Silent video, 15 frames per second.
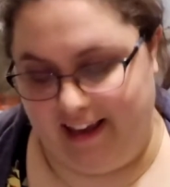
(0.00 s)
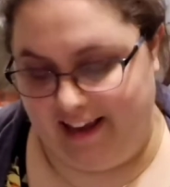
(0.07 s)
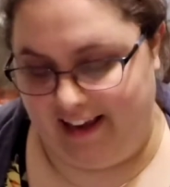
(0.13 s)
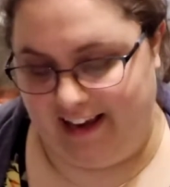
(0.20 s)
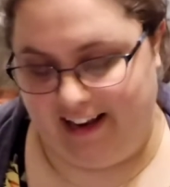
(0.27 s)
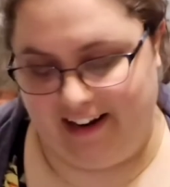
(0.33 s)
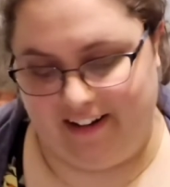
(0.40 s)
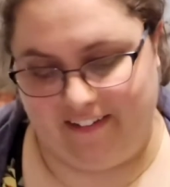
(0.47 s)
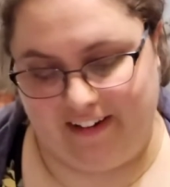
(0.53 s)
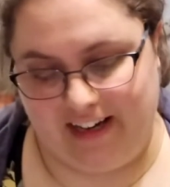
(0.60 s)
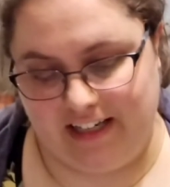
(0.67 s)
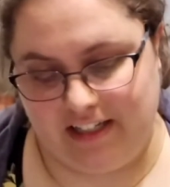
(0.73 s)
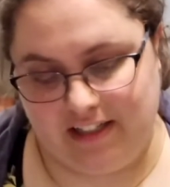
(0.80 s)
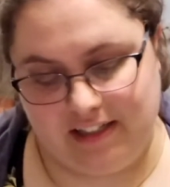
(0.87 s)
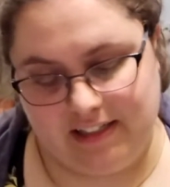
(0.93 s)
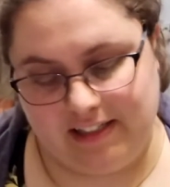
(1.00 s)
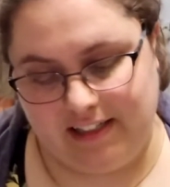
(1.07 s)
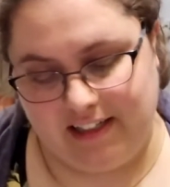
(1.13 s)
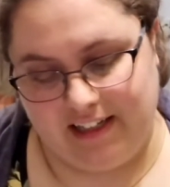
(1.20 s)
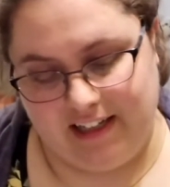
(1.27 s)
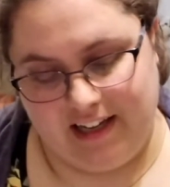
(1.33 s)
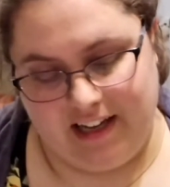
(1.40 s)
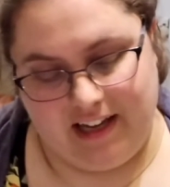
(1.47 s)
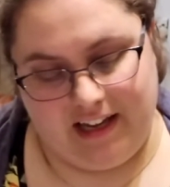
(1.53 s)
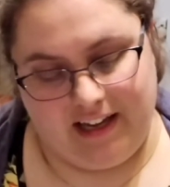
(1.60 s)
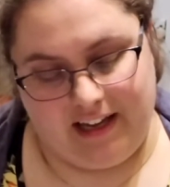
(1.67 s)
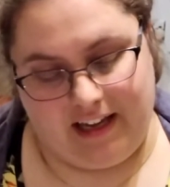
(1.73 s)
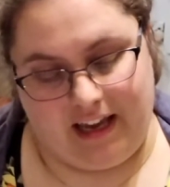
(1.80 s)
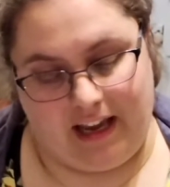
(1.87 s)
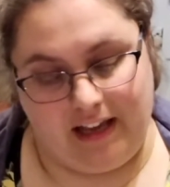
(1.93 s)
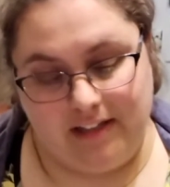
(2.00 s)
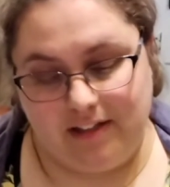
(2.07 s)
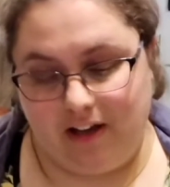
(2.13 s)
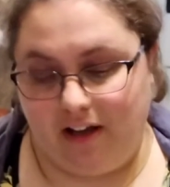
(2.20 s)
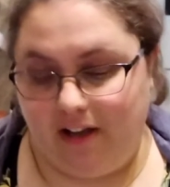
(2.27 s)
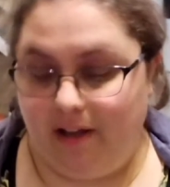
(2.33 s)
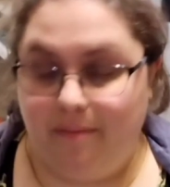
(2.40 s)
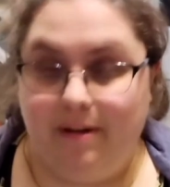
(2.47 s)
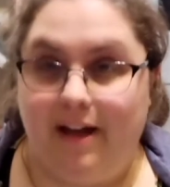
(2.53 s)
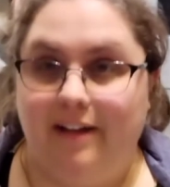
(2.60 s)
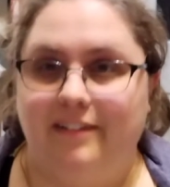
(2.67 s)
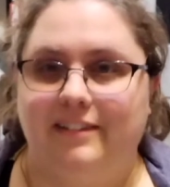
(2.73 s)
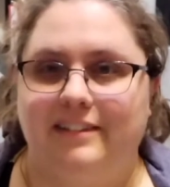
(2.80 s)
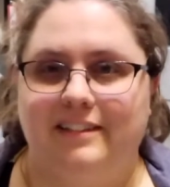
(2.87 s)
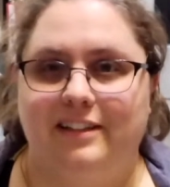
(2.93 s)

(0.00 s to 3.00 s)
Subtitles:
You know, he's all about